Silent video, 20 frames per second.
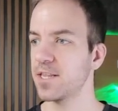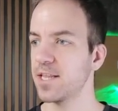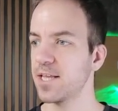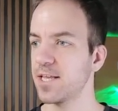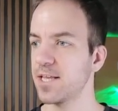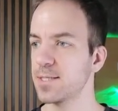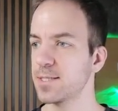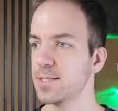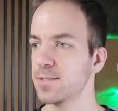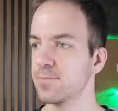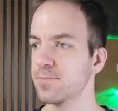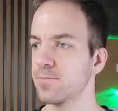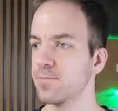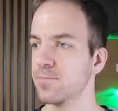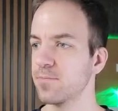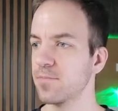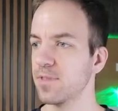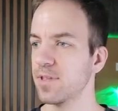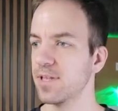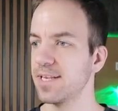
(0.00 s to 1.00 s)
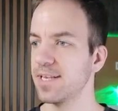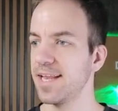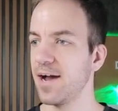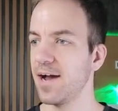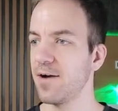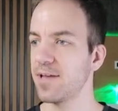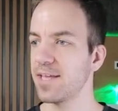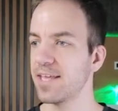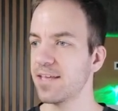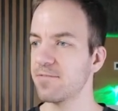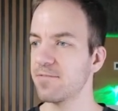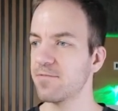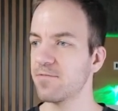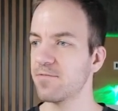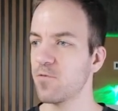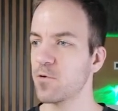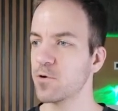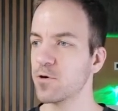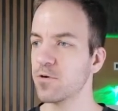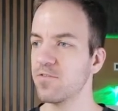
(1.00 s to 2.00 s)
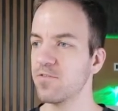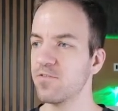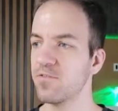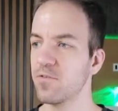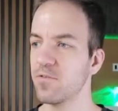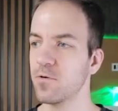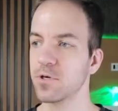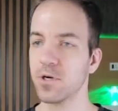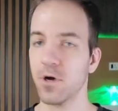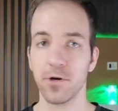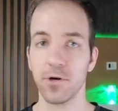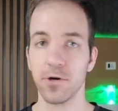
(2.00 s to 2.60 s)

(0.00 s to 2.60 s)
this, now I get 404